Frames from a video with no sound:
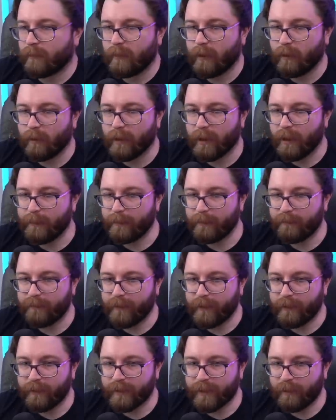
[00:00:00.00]
There were a couple of
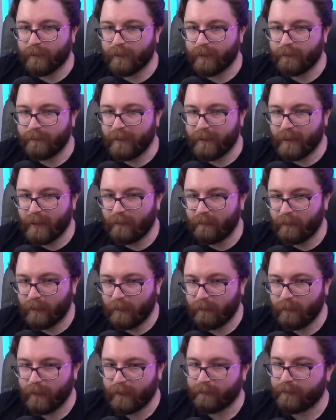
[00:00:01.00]
videos I wanted to peek at really
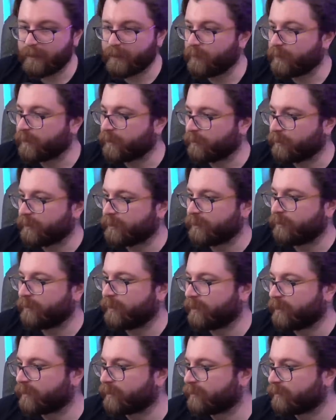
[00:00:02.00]
quick. This one's only 2
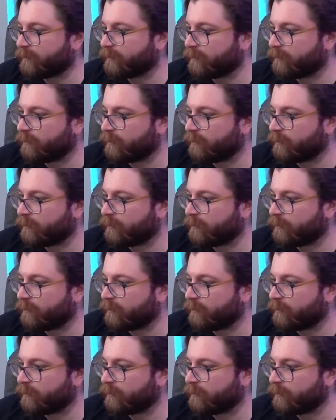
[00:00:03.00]
minutes.